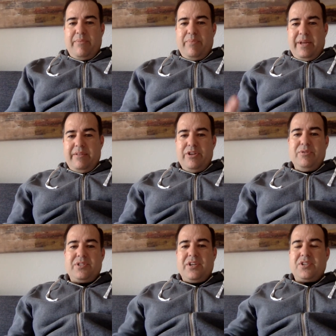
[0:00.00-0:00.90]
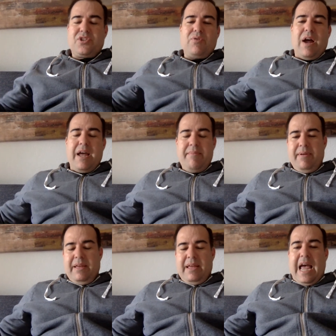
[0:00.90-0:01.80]
we use to describe
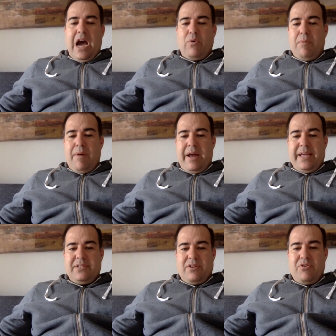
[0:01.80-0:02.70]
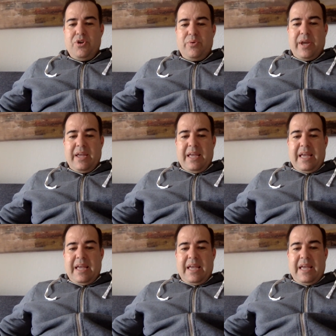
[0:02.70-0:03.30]
how our bodies are doing.